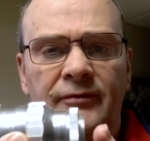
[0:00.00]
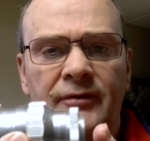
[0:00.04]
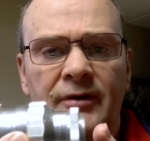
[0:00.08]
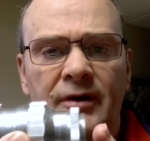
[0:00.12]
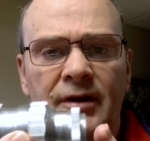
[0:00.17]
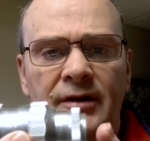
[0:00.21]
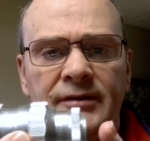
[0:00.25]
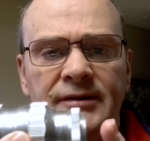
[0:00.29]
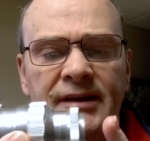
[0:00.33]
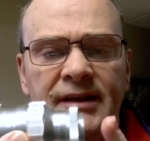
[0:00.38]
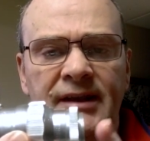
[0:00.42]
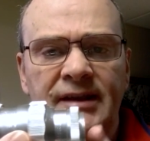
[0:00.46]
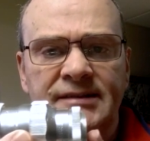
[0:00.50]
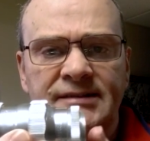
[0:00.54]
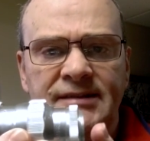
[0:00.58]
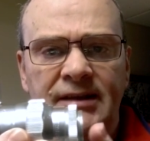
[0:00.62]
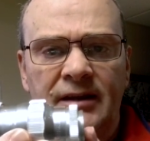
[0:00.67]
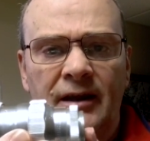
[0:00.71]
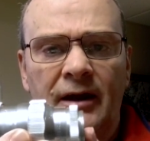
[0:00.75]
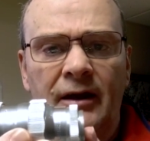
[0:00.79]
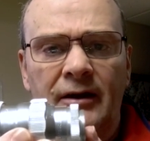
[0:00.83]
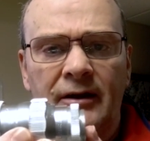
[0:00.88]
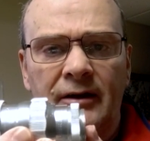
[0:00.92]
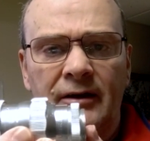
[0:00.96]

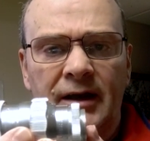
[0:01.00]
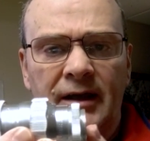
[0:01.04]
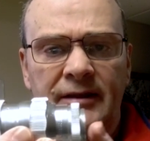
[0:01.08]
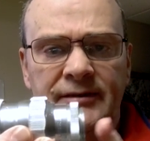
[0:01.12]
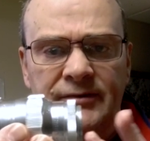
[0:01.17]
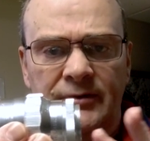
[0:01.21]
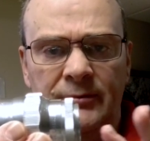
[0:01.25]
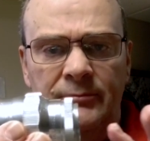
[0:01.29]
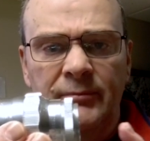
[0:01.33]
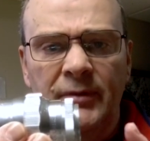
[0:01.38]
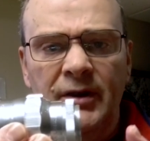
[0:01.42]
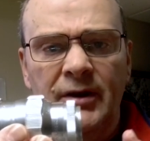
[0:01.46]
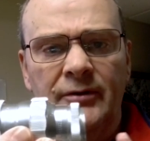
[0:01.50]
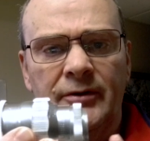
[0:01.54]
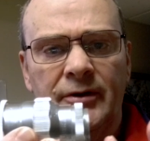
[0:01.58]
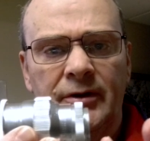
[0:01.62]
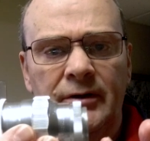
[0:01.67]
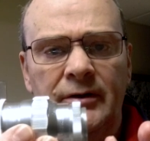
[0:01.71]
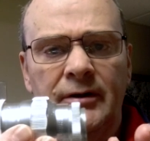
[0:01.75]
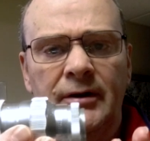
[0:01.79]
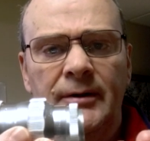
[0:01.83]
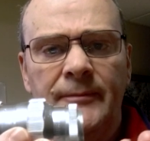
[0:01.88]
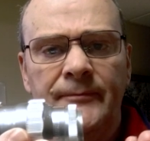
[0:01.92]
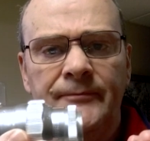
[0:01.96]
DSLR has a
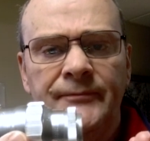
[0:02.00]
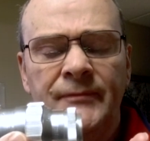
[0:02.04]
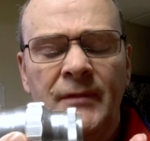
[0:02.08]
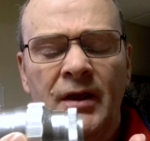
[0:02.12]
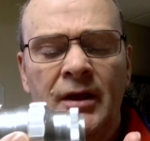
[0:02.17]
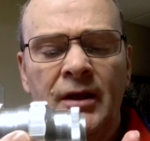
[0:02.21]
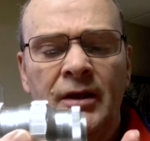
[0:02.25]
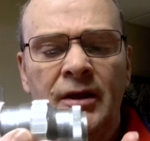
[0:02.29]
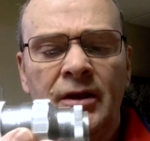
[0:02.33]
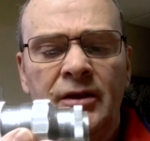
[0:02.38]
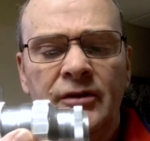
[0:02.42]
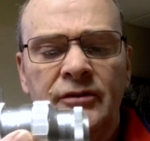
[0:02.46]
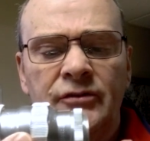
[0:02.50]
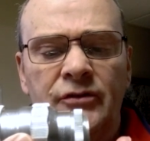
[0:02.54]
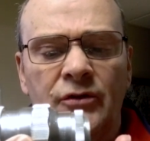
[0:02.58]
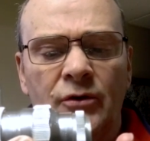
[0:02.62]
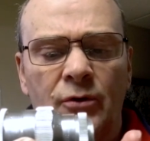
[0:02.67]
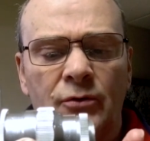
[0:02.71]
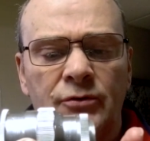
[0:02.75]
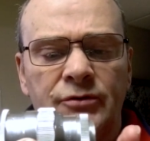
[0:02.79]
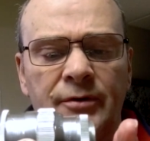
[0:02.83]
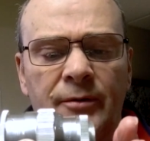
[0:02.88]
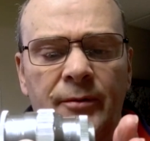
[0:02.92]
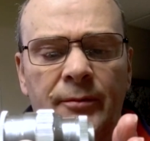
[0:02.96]
mirror,
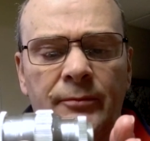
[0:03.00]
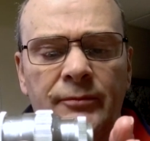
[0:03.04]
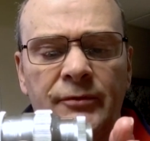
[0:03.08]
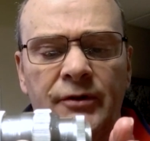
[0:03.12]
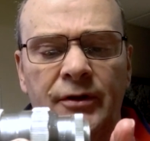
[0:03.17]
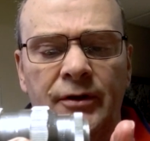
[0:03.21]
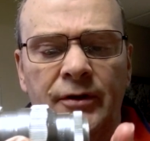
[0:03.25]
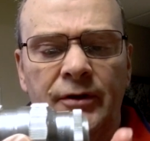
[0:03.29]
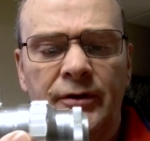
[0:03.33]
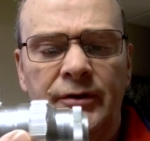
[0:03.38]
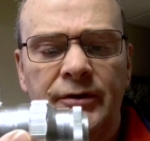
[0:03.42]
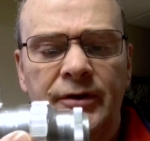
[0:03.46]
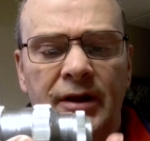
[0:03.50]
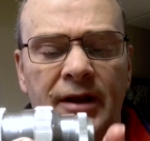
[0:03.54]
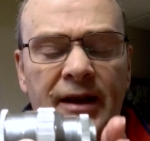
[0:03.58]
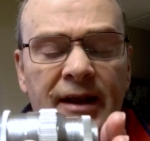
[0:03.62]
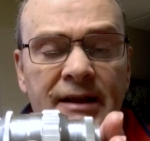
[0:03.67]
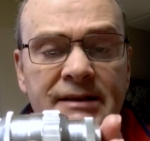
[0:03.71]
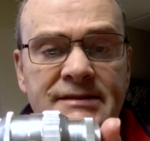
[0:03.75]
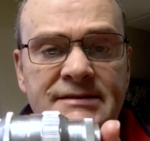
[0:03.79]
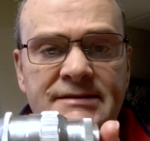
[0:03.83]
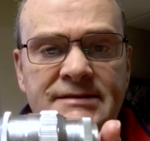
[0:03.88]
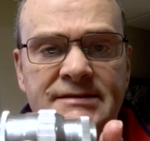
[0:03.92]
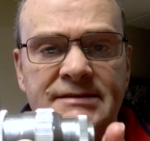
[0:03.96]
so the
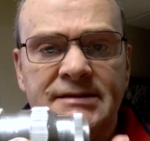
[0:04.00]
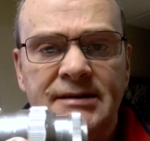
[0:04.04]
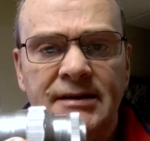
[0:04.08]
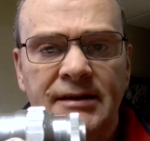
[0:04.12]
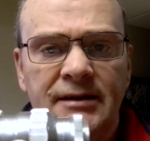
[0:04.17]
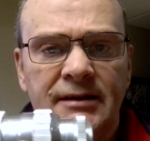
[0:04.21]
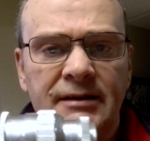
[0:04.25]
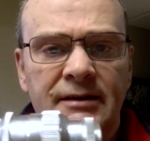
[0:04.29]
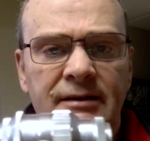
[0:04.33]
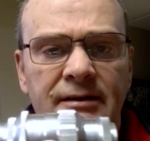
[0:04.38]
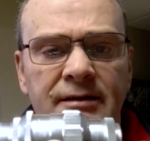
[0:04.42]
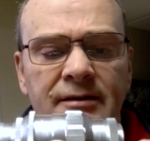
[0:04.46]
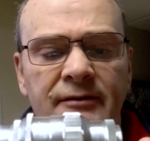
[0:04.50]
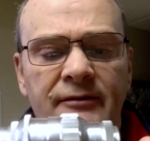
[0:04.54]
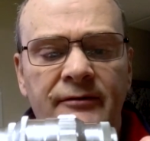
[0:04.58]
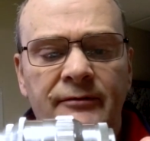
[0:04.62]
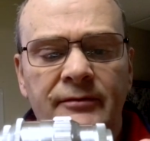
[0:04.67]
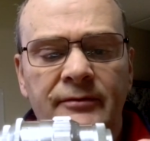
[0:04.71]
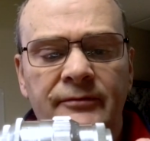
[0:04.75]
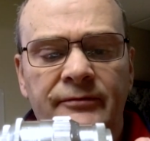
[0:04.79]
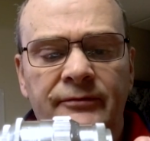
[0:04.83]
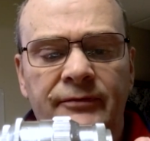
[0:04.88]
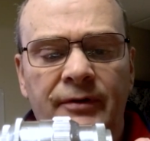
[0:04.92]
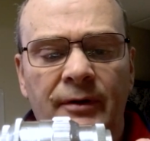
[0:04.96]
lens,
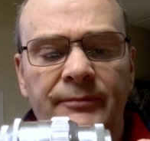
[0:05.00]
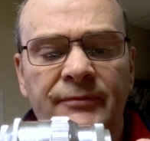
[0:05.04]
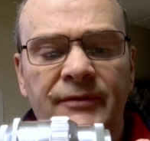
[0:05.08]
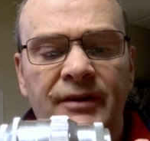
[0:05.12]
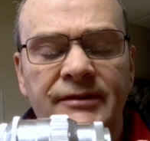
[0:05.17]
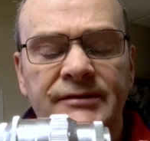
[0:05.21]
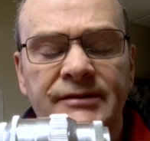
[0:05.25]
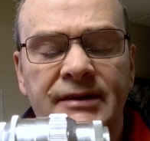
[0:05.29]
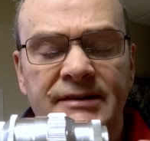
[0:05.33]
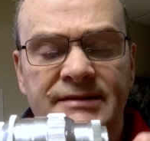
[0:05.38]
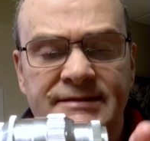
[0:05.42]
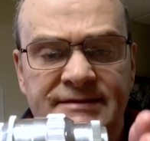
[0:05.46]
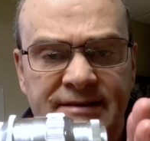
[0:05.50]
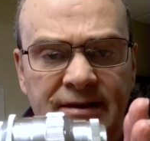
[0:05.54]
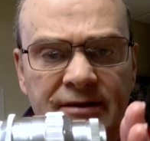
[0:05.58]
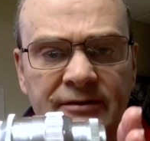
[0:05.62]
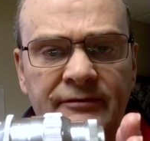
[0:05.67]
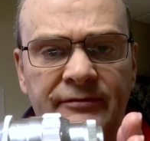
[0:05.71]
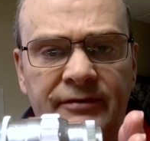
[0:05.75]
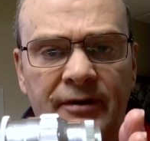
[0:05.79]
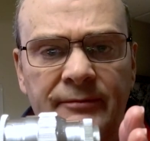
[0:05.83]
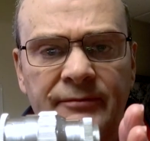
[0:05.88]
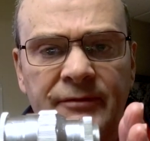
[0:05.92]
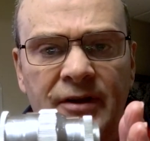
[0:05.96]
from the
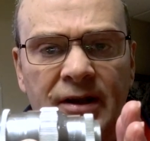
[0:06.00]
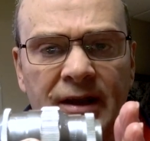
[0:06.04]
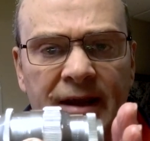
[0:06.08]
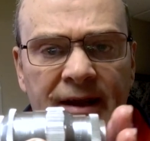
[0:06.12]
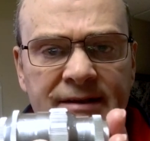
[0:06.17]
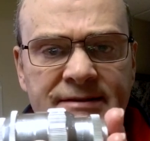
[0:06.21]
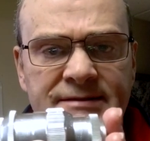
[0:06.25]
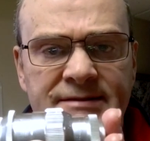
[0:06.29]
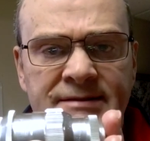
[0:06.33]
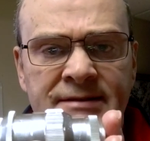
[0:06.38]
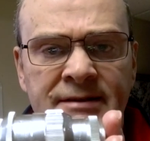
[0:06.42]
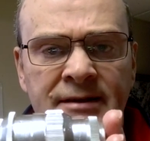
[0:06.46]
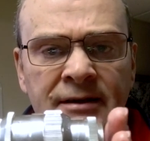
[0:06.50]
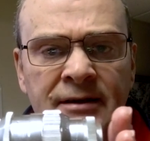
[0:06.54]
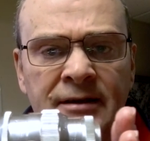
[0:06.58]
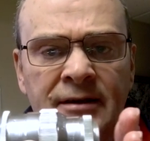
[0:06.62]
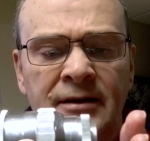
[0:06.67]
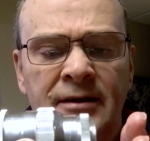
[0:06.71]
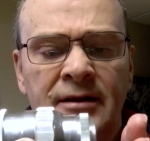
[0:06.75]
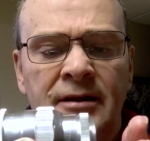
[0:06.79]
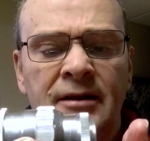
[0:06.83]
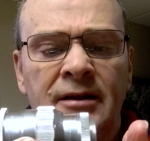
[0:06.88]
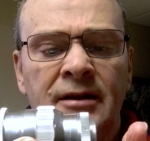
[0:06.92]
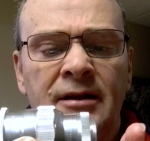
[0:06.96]
distance from the lens,
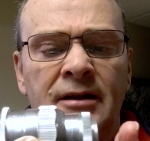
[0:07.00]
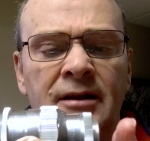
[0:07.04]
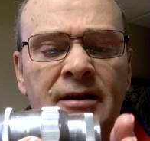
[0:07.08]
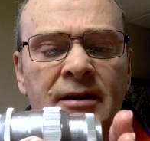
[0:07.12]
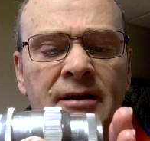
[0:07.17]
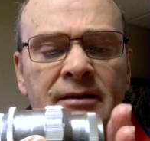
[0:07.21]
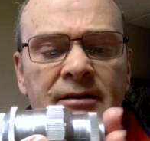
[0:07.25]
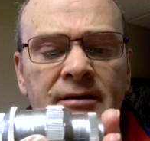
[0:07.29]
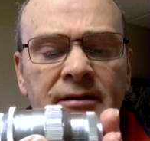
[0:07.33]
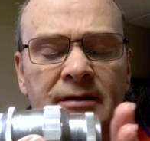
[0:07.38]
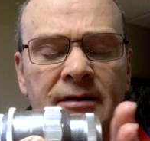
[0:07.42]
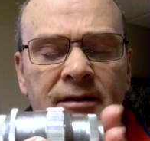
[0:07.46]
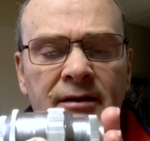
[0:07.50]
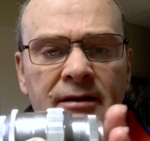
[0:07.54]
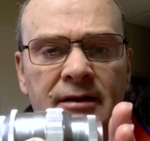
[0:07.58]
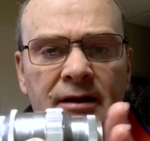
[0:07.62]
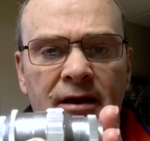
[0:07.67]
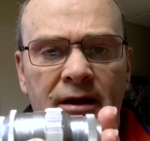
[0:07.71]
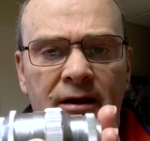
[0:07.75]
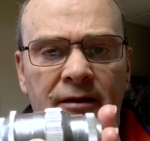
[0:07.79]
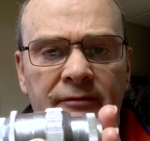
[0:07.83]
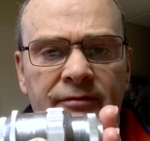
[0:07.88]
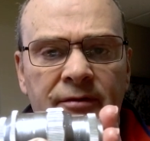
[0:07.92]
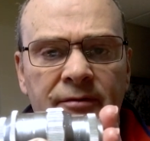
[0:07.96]

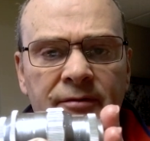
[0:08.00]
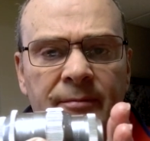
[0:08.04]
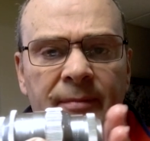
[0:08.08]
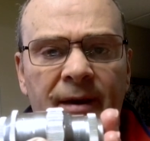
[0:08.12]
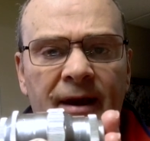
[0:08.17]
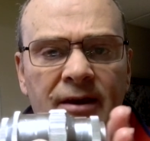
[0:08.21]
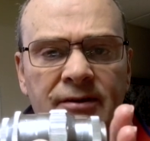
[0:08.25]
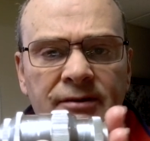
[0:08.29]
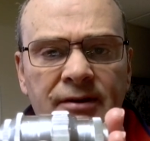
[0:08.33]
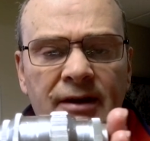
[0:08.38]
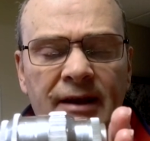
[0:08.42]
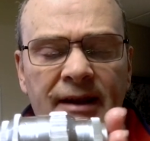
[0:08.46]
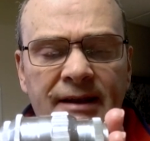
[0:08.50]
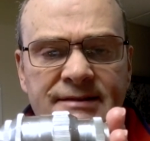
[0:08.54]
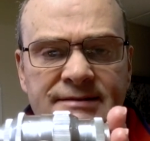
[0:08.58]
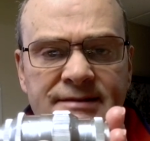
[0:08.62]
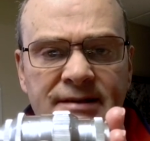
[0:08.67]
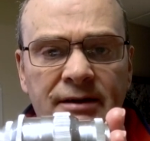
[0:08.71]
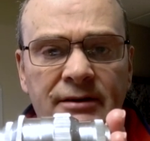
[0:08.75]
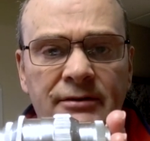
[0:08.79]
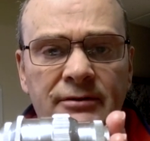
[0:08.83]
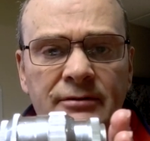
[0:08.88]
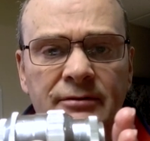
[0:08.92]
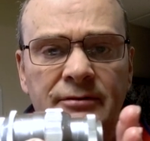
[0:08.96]
from the back of the lens
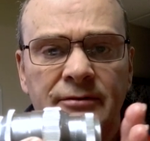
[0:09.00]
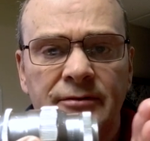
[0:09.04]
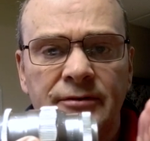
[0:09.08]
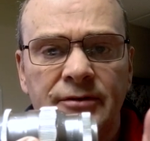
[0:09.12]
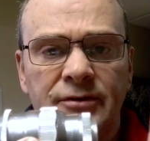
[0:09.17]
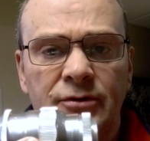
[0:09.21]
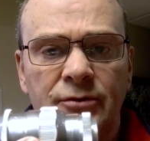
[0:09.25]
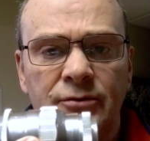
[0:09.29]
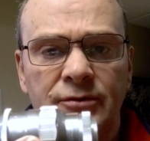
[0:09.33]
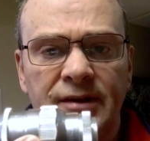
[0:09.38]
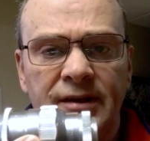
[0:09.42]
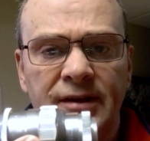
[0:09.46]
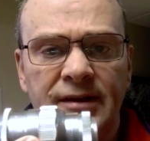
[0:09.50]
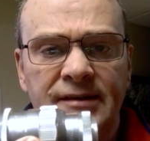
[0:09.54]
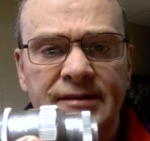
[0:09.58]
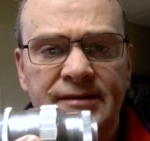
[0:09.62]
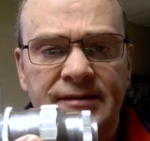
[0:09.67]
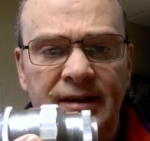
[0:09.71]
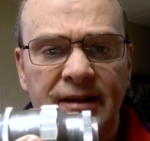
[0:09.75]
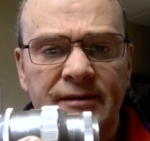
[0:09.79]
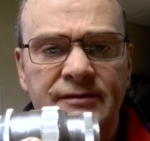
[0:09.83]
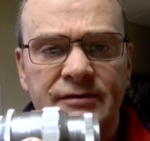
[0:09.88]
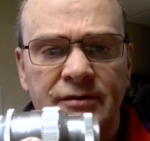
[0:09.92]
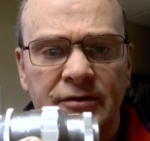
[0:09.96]
here to the
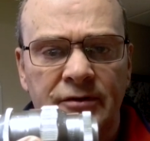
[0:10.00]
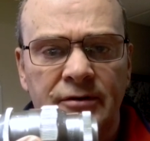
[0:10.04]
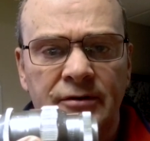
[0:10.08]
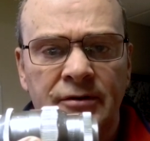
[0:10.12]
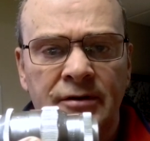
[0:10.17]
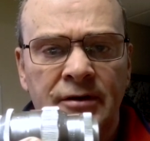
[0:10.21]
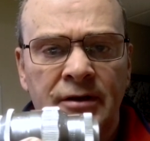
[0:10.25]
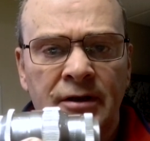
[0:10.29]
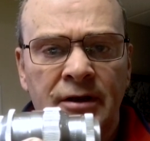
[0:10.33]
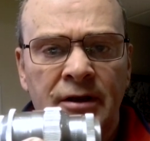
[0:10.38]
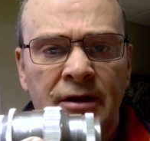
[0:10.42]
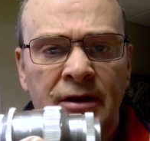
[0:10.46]
sensor,